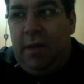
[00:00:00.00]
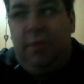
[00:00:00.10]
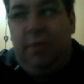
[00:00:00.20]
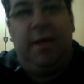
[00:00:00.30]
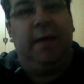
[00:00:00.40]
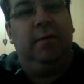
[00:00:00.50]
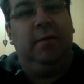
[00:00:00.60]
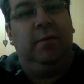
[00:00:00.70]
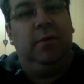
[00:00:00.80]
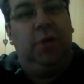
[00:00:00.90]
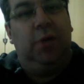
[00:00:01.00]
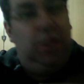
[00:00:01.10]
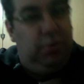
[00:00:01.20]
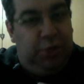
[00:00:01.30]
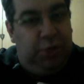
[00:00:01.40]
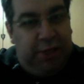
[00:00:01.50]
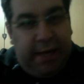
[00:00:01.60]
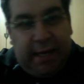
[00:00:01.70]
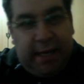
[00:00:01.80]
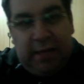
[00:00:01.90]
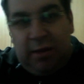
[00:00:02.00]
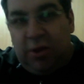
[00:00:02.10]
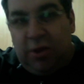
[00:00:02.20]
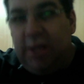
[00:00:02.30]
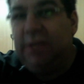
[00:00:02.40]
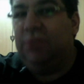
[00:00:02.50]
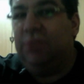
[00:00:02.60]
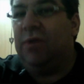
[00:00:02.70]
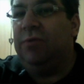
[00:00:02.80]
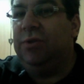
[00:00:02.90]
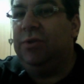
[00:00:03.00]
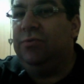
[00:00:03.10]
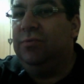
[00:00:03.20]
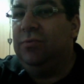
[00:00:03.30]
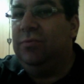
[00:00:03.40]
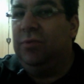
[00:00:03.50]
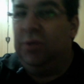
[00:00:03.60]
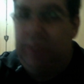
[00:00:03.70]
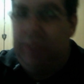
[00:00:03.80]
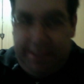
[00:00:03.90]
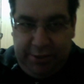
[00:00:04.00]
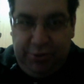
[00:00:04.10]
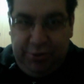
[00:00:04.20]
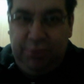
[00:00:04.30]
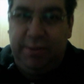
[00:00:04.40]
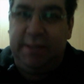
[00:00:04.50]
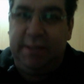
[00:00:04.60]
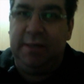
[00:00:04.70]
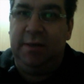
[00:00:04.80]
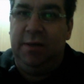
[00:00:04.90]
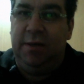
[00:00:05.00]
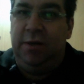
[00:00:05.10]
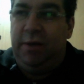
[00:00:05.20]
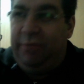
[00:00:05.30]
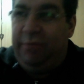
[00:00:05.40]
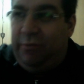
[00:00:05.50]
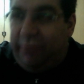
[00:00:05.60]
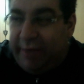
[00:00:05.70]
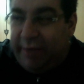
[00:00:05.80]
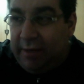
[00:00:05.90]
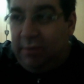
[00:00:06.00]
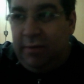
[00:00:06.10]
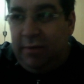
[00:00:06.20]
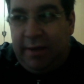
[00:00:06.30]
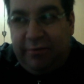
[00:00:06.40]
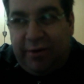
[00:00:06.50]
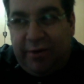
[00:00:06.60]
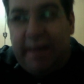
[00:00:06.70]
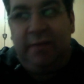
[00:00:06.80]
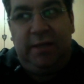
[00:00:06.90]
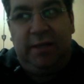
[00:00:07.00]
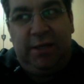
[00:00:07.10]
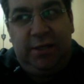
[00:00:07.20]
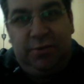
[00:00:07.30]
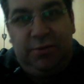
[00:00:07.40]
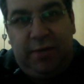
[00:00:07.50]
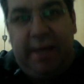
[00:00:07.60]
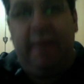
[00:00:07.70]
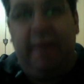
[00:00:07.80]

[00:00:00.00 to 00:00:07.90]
then you check the things around you and you do it if you feel and find that it is okay.